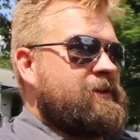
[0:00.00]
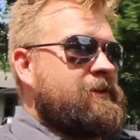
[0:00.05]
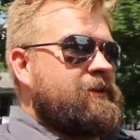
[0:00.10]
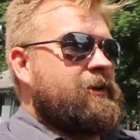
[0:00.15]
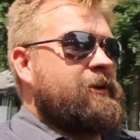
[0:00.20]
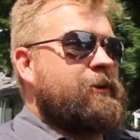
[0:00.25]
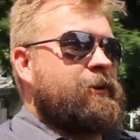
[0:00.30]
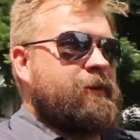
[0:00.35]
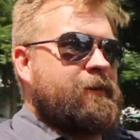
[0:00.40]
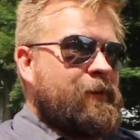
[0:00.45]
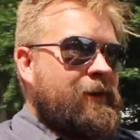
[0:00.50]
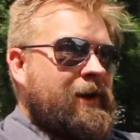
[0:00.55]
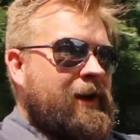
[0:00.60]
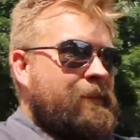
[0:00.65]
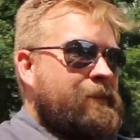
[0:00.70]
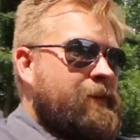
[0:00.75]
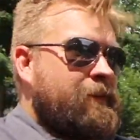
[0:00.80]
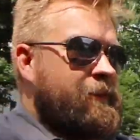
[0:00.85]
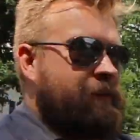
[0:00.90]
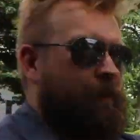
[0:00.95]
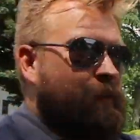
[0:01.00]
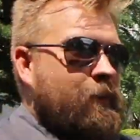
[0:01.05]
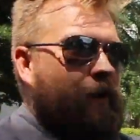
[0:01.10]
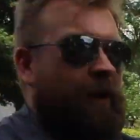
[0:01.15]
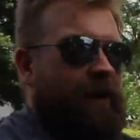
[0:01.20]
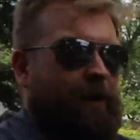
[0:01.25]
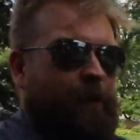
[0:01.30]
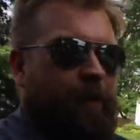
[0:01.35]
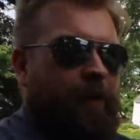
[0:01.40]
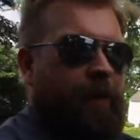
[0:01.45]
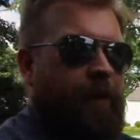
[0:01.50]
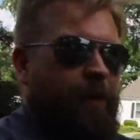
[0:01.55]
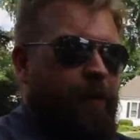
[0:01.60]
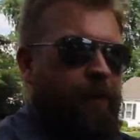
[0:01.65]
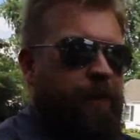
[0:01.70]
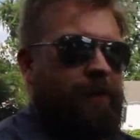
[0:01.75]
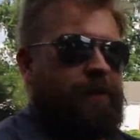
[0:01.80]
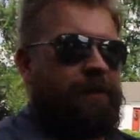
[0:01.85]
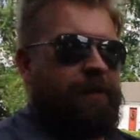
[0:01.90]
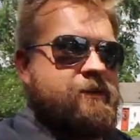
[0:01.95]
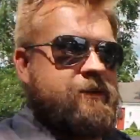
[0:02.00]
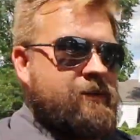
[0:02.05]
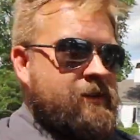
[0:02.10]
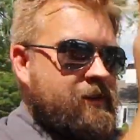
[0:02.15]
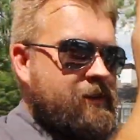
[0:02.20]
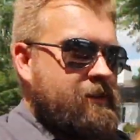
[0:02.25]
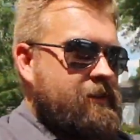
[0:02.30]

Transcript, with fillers: you know, if we're happy with the ride quality, since